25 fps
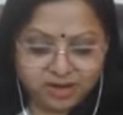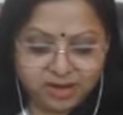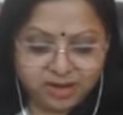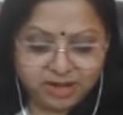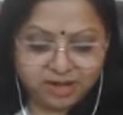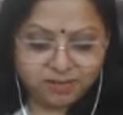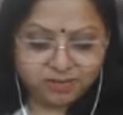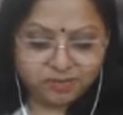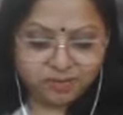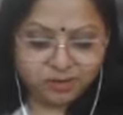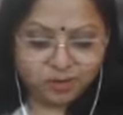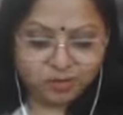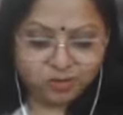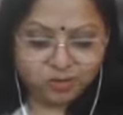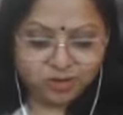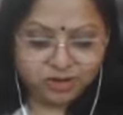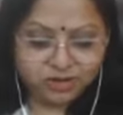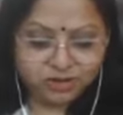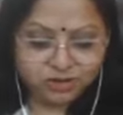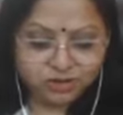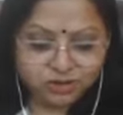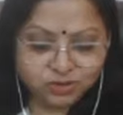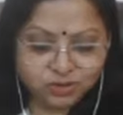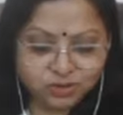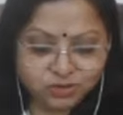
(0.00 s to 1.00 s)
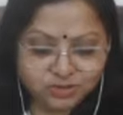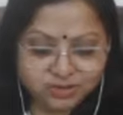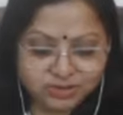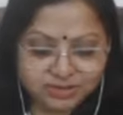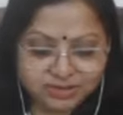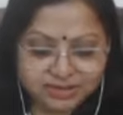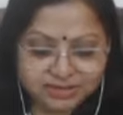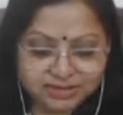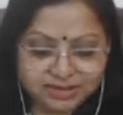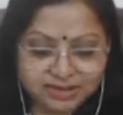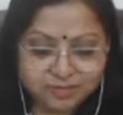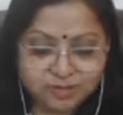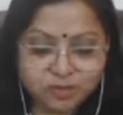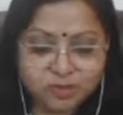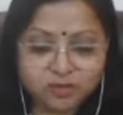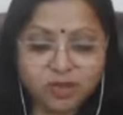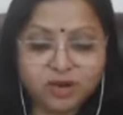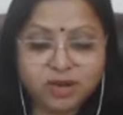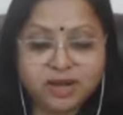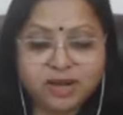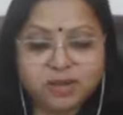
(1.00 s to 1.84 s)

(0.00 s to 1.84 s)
I provide solutions. I provide